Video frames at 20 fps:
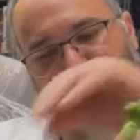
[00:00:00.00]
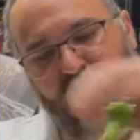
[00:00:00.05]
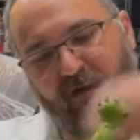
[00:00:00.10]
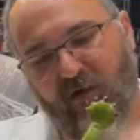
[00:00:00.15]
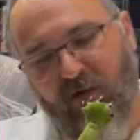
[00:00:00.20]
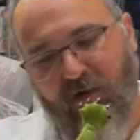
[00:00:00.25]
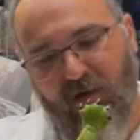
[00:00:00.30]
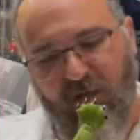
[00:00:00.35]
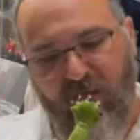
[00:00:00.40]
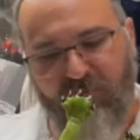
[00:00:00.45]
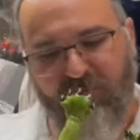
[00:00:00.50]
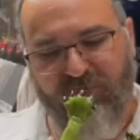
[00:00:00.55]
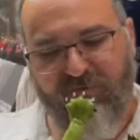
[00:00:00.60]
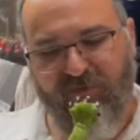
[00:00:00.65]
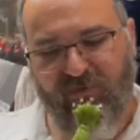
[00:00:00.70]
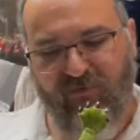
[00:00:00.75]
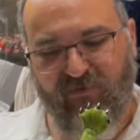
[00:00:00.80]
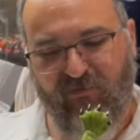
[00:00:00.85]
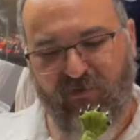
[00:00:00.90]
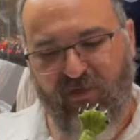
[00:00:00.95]
Off
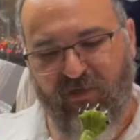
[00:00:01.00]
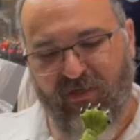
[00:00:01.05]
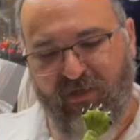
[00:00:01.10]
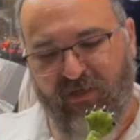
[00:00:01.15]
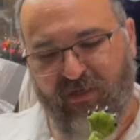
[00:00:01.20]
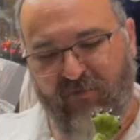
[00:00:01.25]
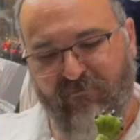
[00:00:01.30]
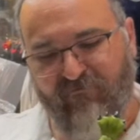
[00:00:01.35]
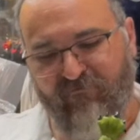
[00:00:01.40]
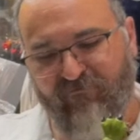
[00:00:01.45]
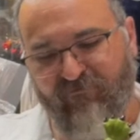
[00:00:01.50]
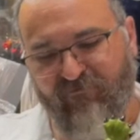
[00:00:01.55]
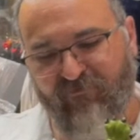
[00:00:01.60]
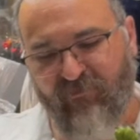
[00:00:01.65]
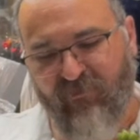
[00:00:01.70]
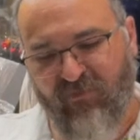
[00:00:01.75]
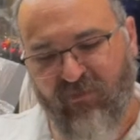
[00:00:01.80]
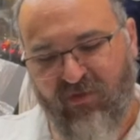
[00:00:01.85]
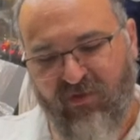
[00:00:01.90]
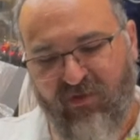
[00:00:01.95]
to um
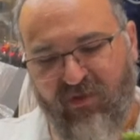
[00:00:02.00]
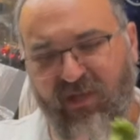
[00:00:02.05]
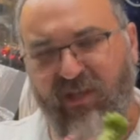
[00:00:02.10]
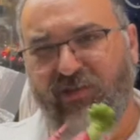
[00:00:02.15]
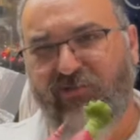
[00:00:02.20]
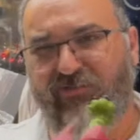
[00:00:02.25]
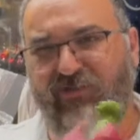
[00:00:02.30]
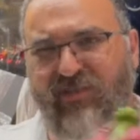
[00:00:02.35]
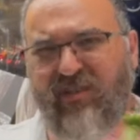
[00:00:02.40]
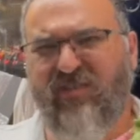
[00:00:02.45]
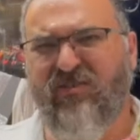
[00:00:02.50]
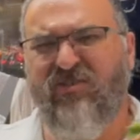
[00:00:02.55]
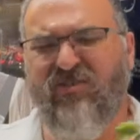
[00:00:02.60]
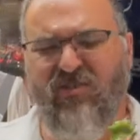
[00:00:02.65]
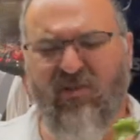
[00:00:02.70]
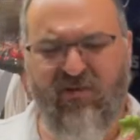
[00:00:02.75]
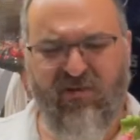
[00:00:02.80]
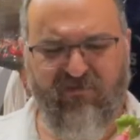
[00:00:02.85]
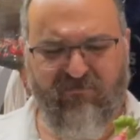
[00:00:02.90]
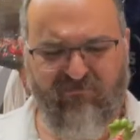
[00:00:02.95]
interesting
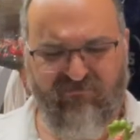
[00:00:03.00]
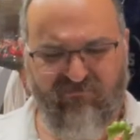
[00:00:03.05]
start.